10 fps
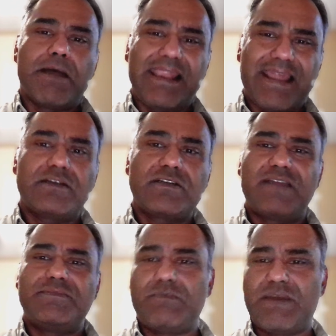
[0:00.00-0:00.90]
A lot of
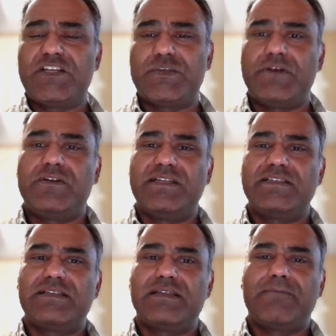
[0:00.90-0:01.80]
times in my
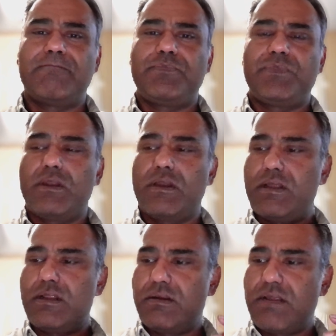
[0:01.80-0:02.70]
experience,
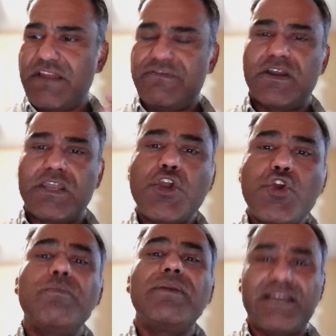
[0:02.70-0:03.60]
if a
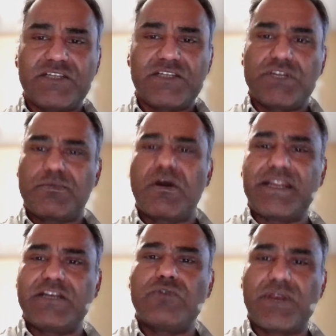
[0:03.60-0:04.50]
human is
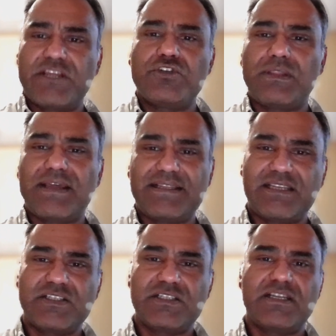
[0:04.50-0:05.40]
responding to an issue like
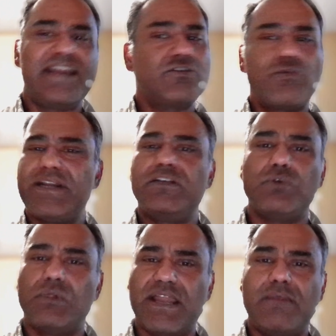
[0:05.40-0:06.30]
this, it's already
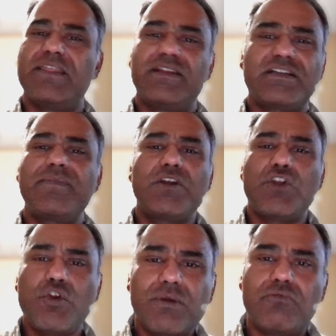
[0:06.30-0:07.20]
too late. By the time the
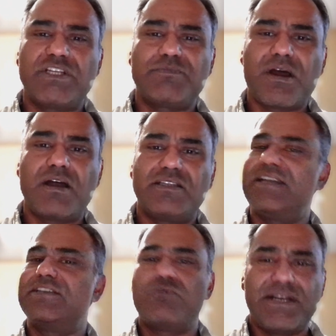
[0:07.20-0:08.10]
human responds,
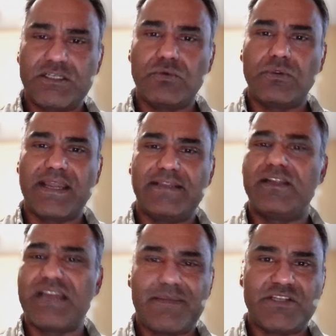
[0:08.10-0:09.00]
it's already too late.
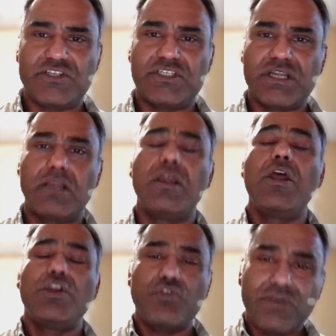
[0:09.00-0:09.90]
The damage is done.
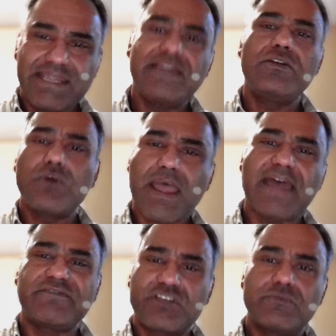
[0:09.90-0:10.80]
You need to
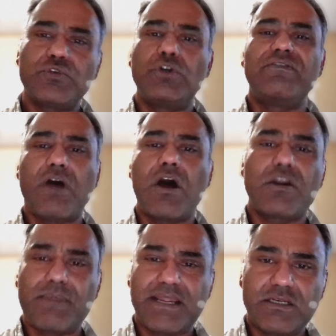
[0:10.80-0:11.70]
have some sort of
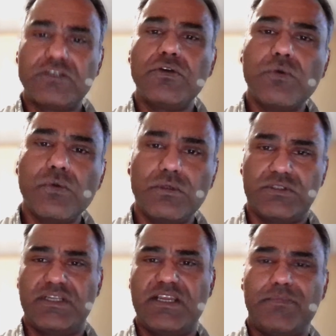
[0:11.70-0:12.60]
automated
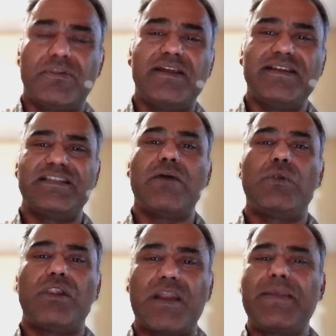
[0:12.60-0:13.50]
tools in place that
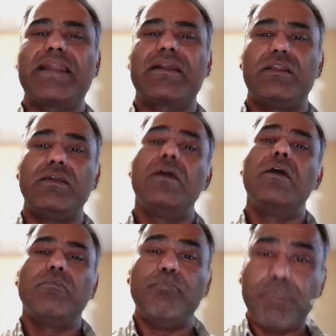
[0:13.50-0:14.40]
will automatically
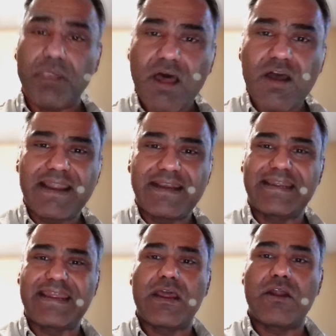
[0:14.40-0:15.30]
block an
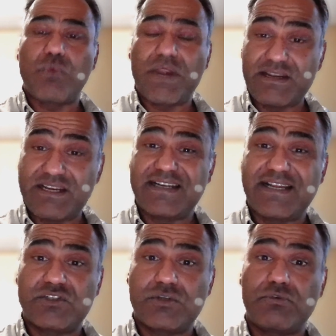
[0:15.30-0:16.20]
account when it
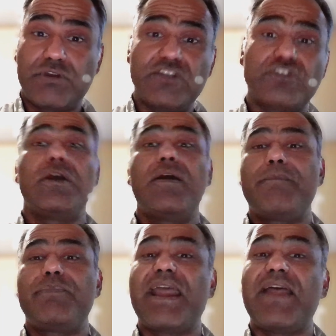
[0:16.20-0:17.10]
detects a breach
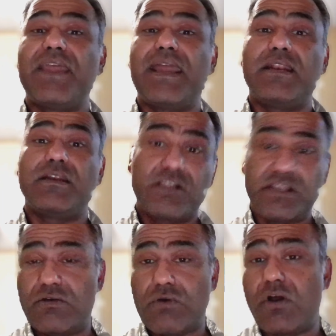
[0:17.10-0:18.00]
and then
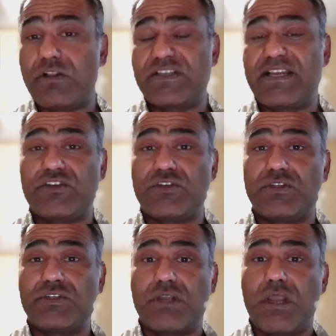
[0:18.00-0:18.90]
clear all
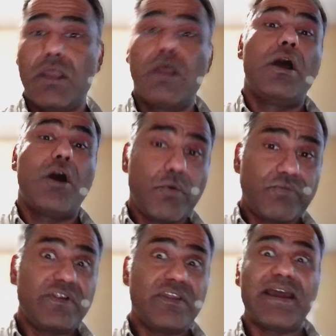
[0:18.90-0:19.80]
sessions.
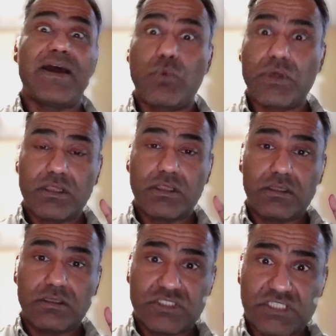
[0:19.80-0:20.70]
Hopefully that
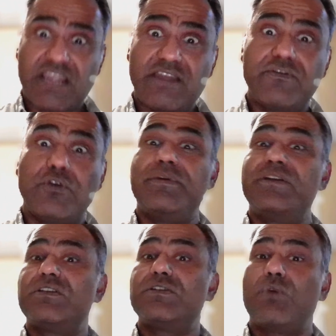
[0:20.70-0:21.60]
will save your
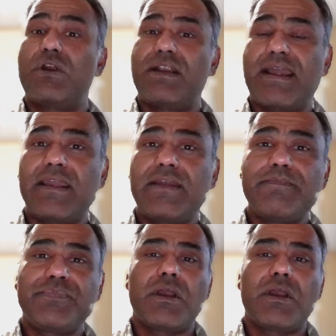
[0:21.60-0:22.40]
business one day.